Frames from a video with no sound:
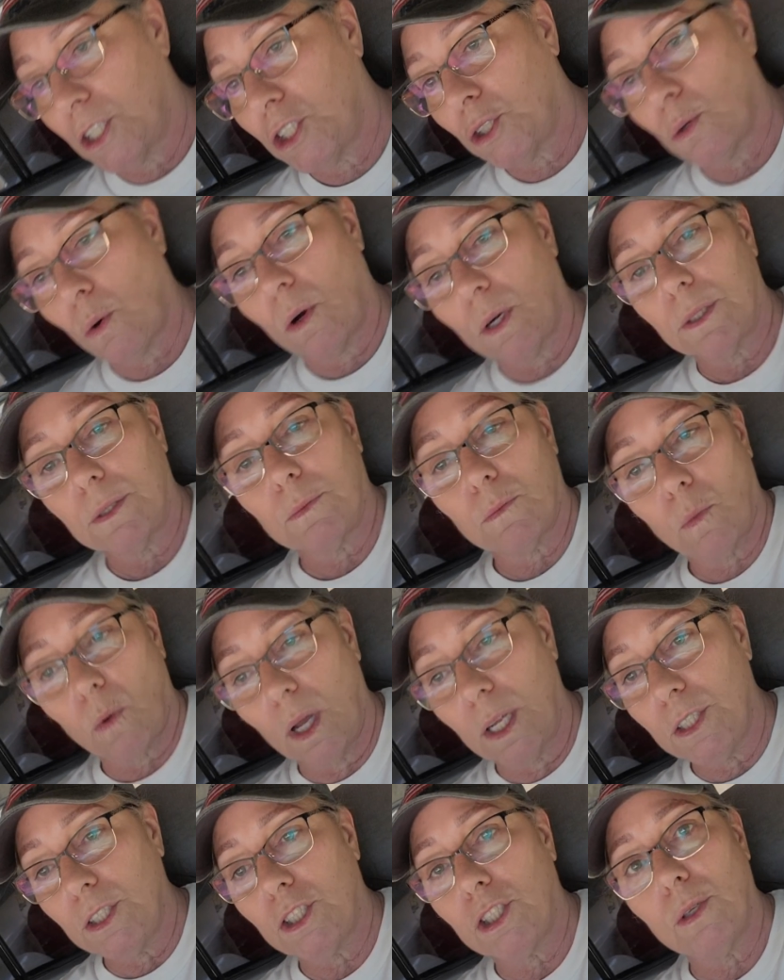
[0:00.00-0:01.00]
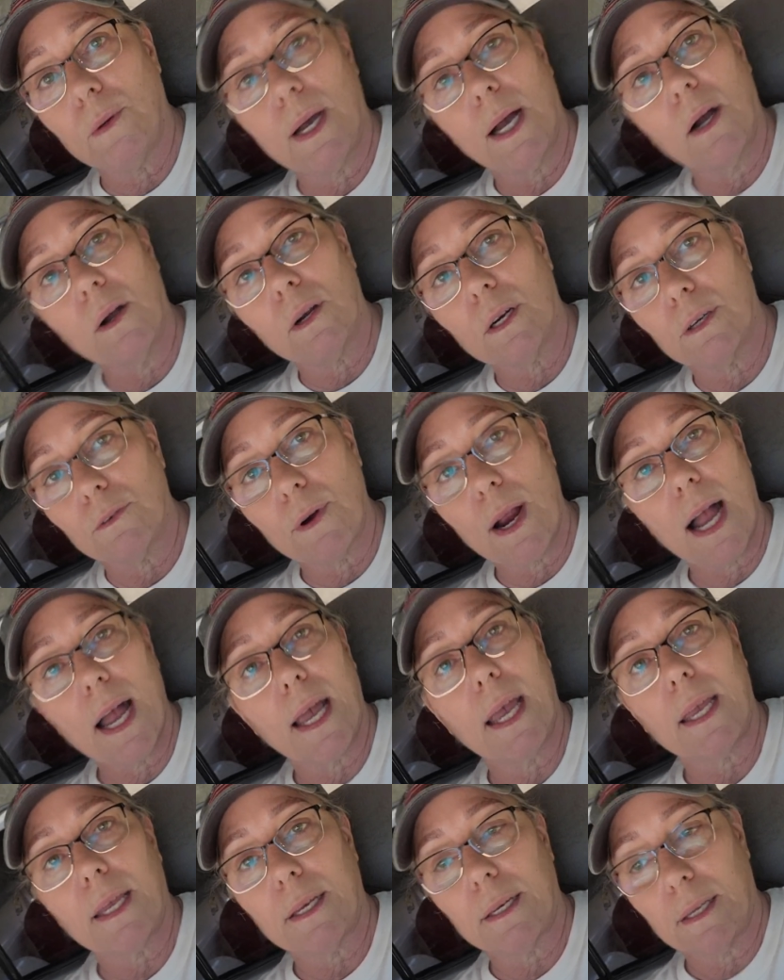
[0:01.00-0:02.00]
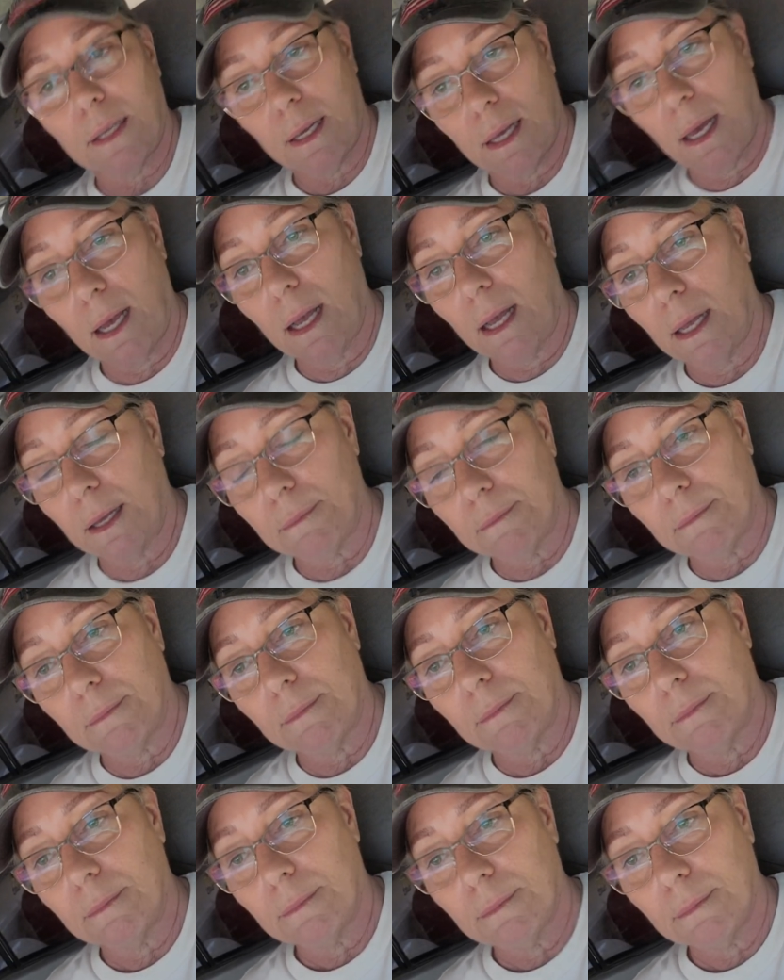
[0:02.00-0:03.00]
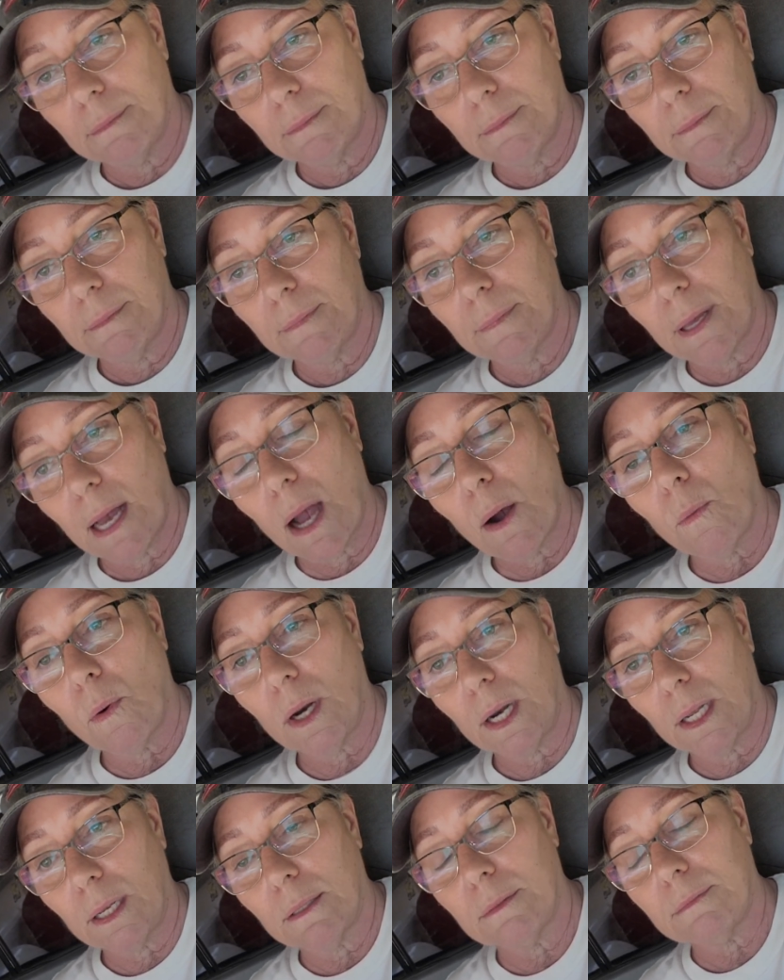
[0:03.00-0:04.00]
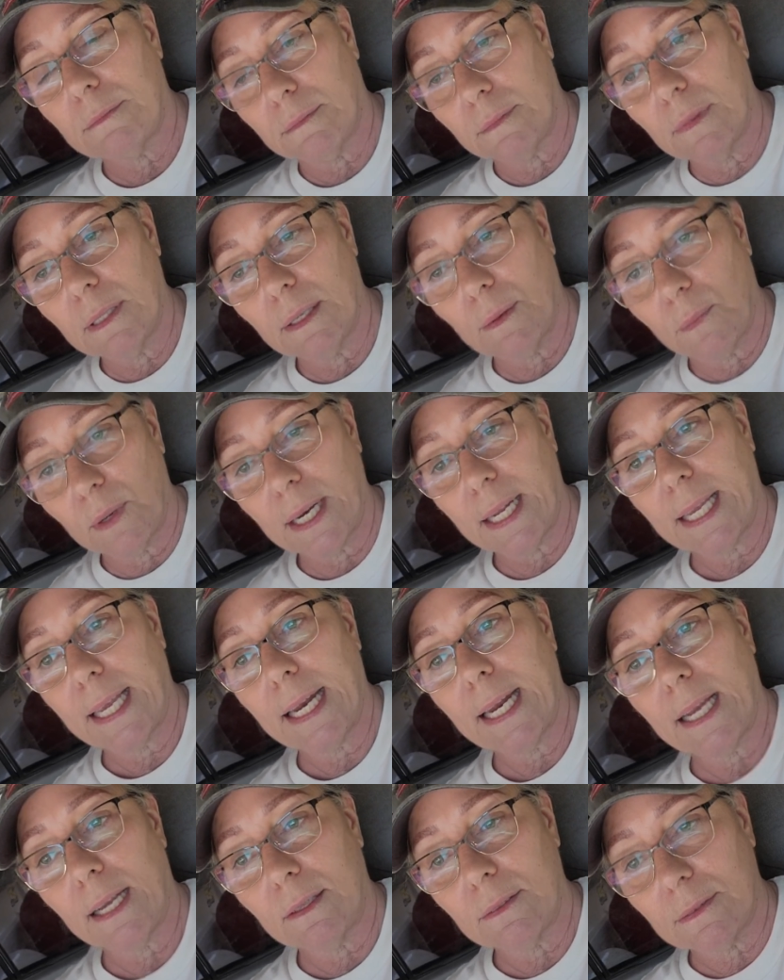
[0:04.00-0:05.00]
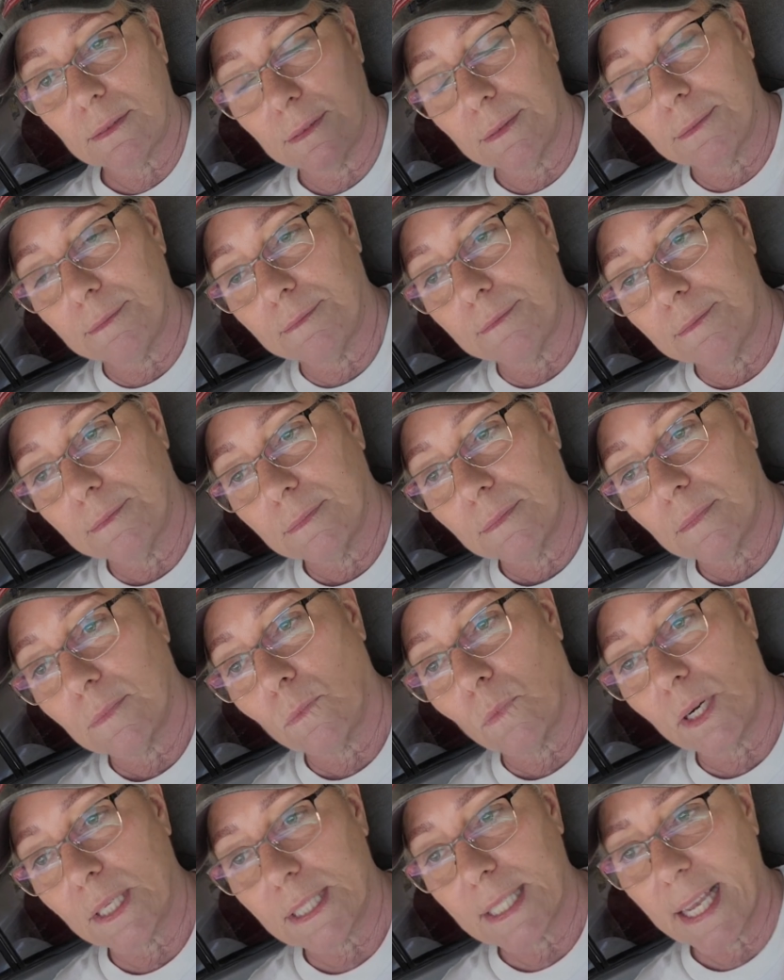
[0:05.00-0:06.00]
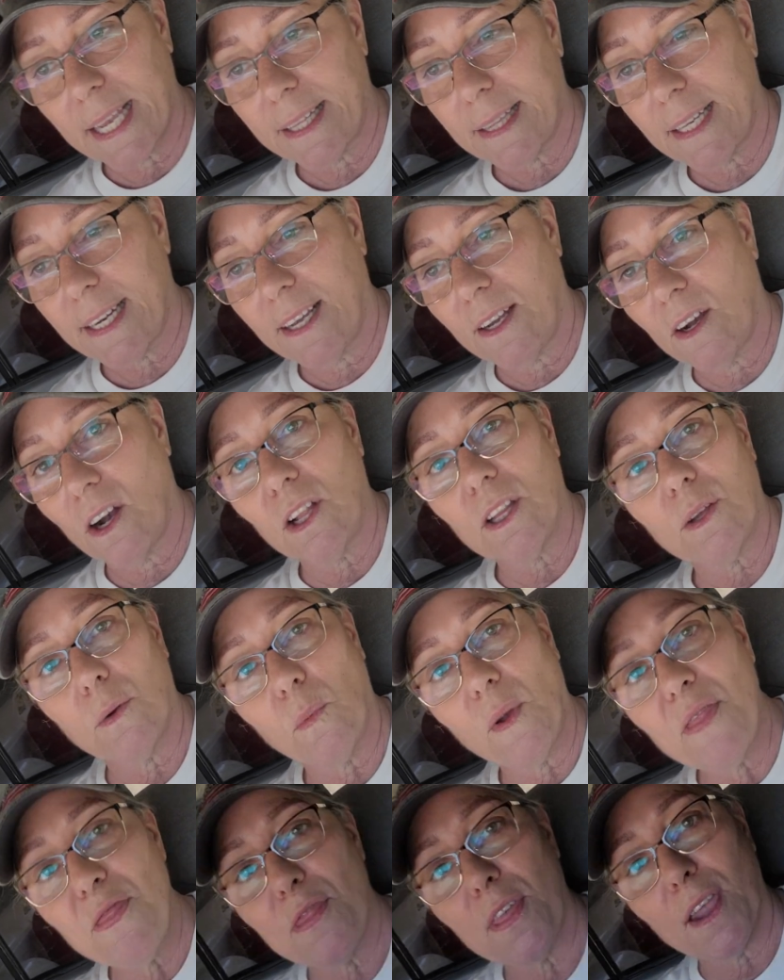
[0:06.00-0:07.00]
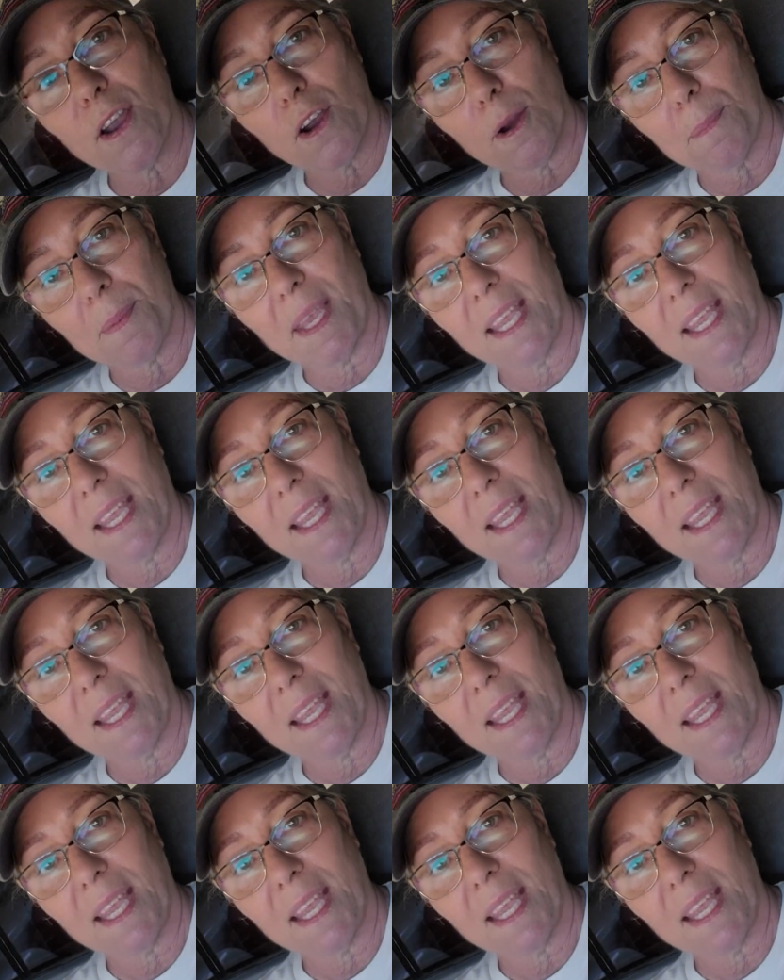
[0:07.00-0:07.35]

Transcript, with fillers: short one, two hour ride. Um, I want to I wanna get out. what does Anthony call it? Wind therapy.